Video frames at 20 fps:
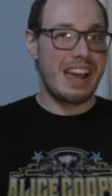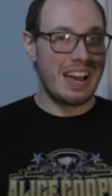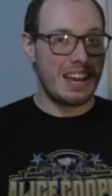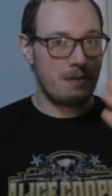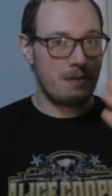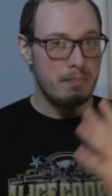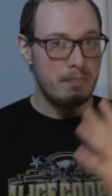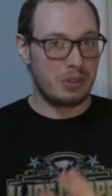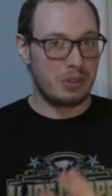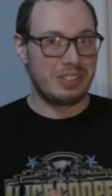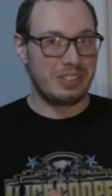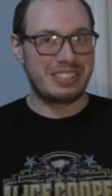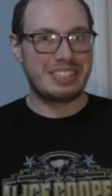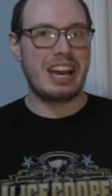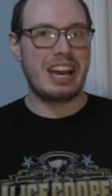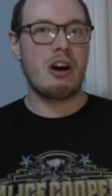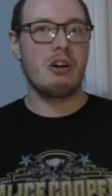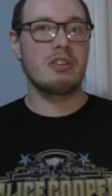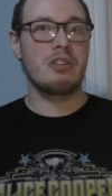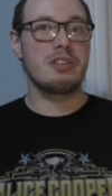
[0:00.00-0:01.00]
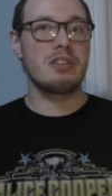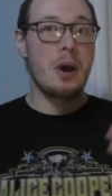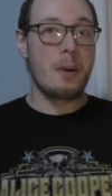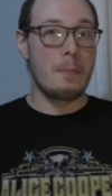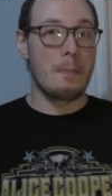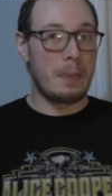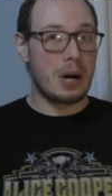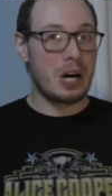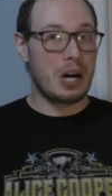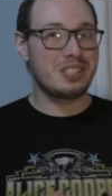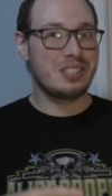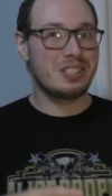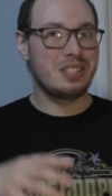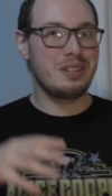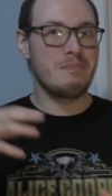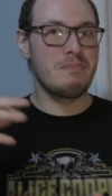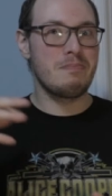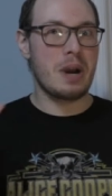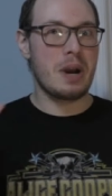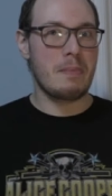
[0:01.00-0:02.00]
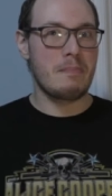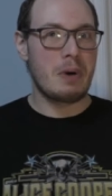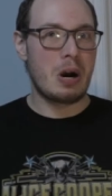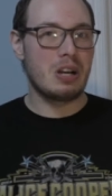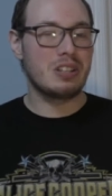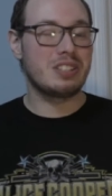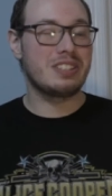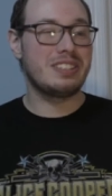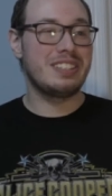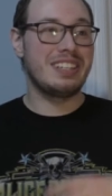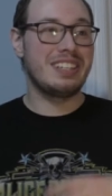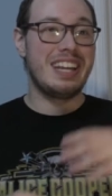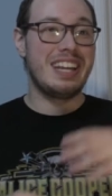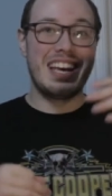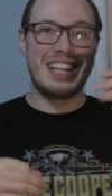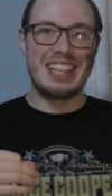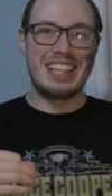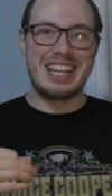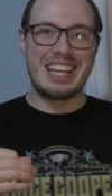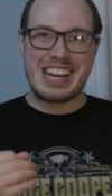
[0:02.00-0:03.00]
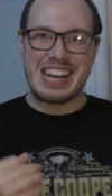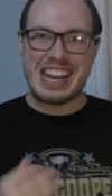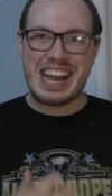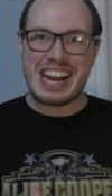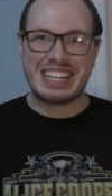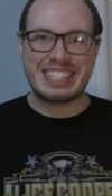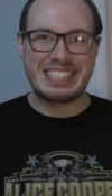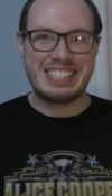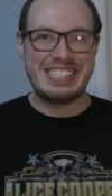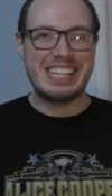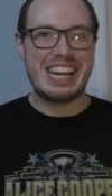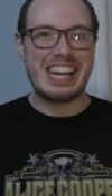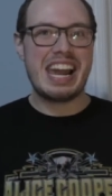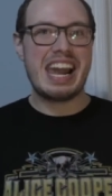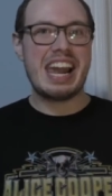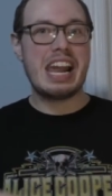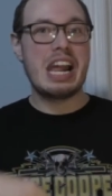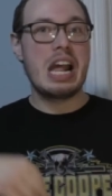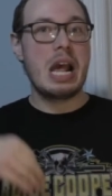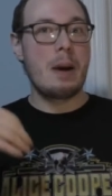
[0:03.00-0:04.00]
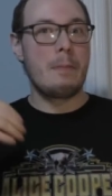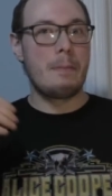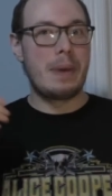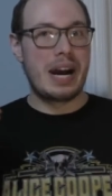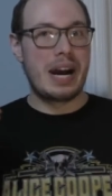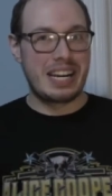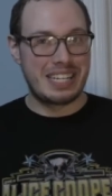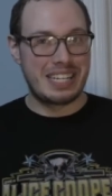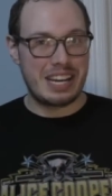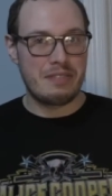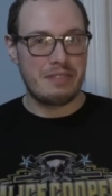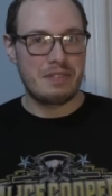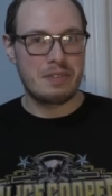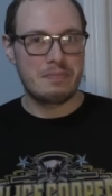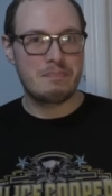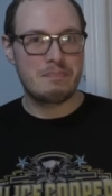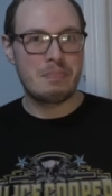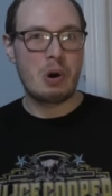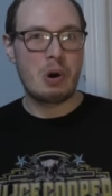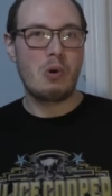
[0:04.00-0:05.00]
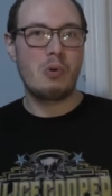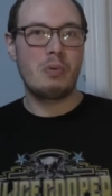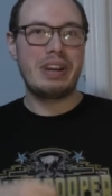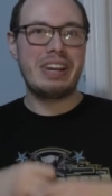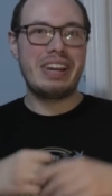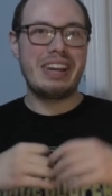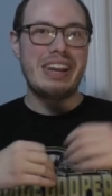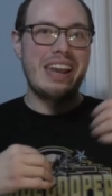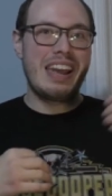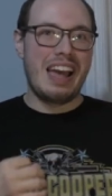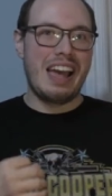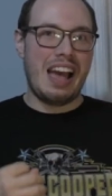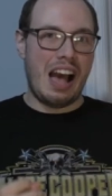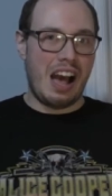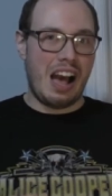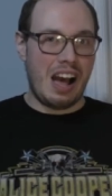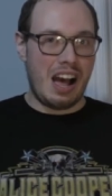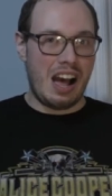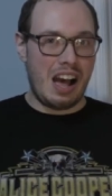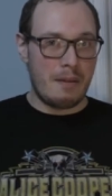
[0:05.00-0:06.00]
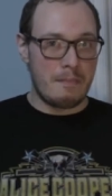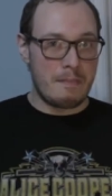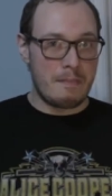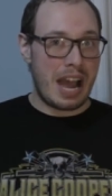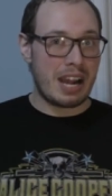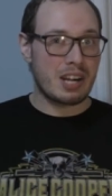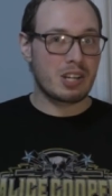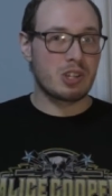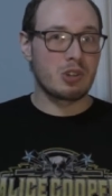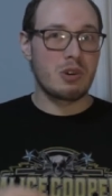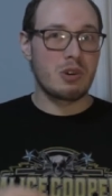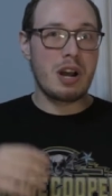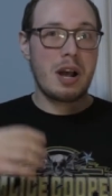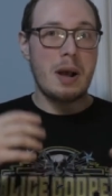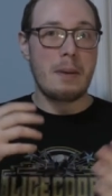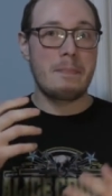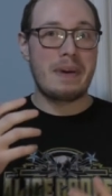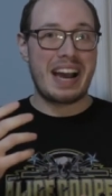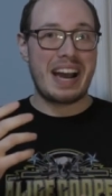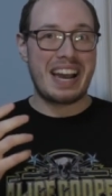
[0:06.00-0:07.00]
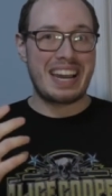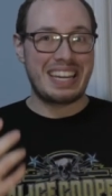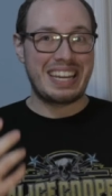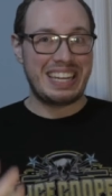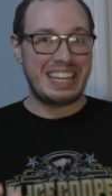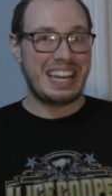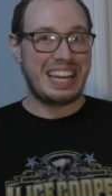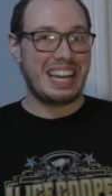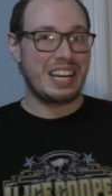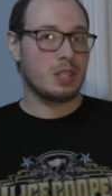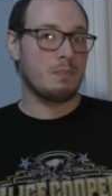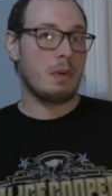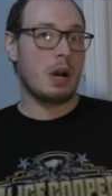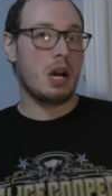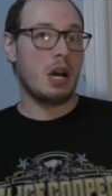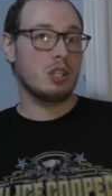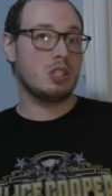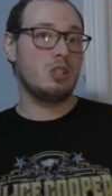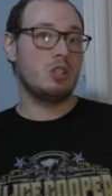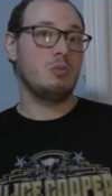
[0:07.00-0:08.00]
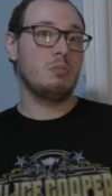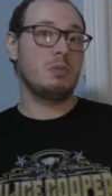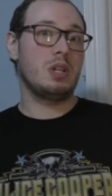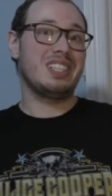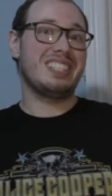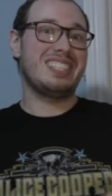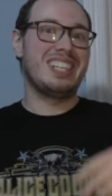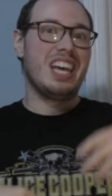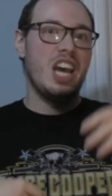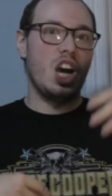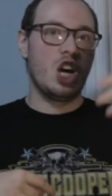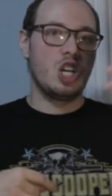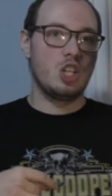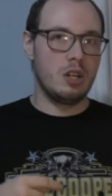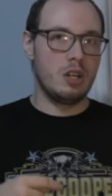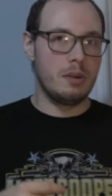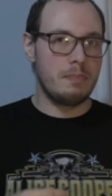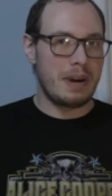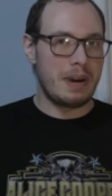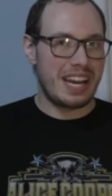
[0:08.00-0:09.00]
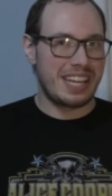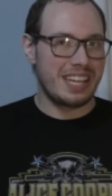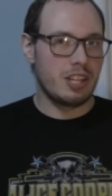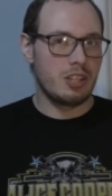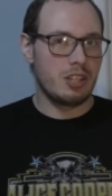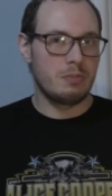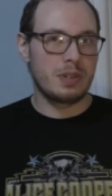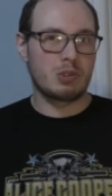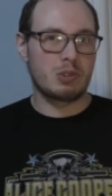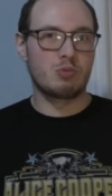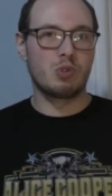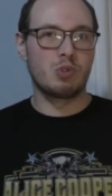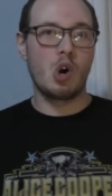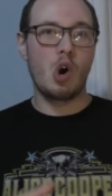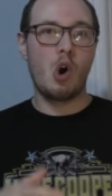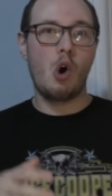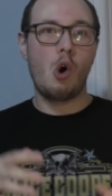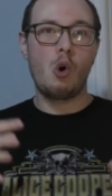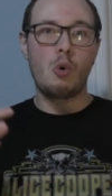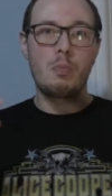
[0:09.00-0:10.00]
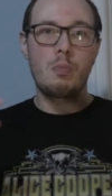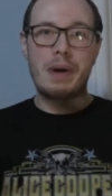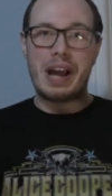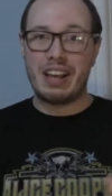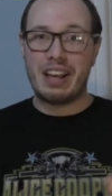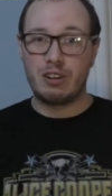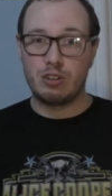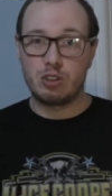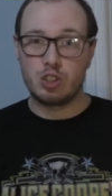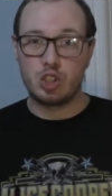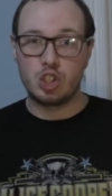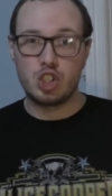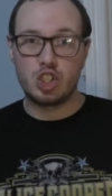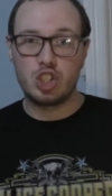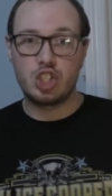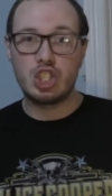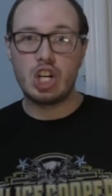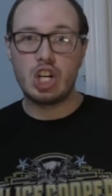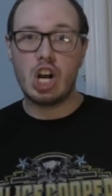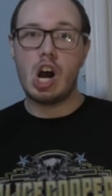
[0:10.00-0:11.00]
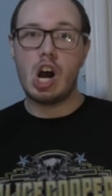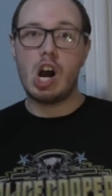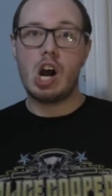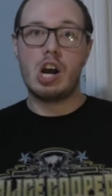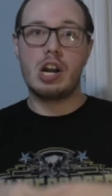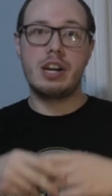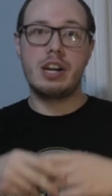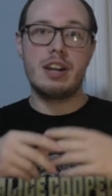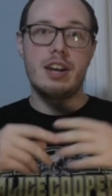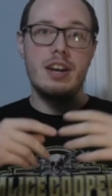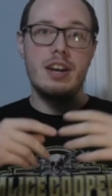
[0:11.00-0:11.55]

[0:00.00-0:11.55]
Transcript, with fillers: Billy Talent. Boston by Boston. The Next Day by David Bowie. Uh, by E.S. Posthumus. Goodbye Yellow Brick Road by Elton John.